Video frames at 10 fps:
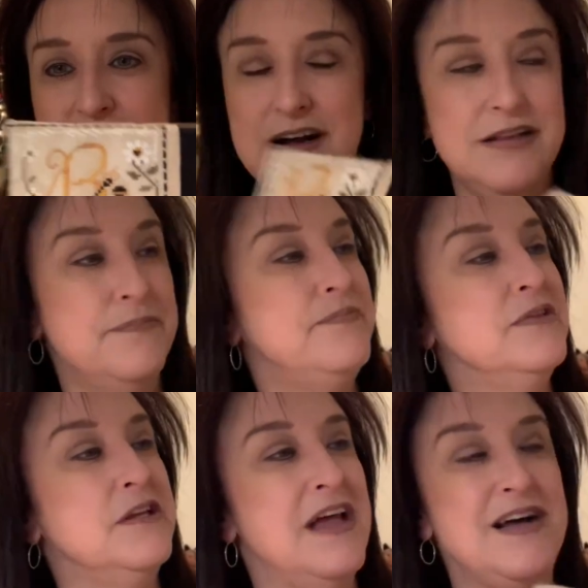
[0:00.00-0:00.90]
uh,
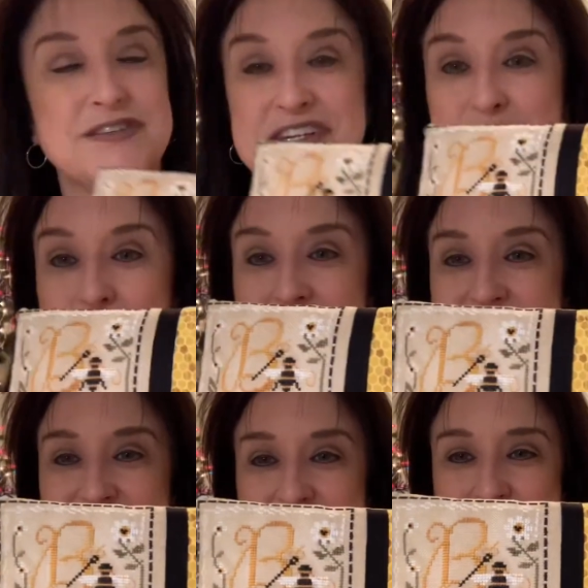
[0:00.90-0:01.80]
Little House
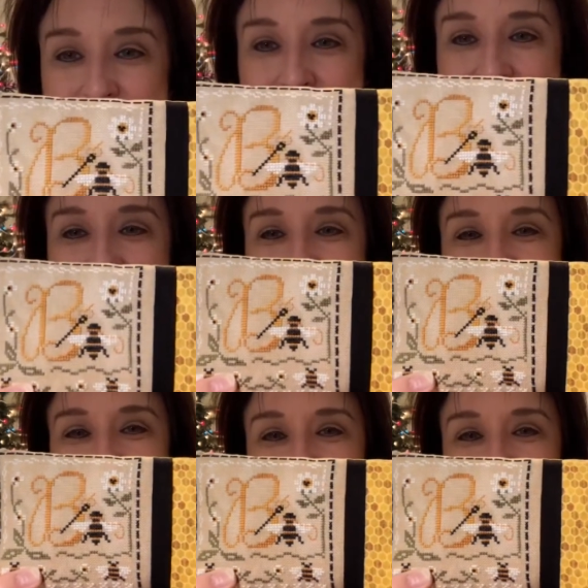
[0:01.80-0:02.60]
needlework. So it's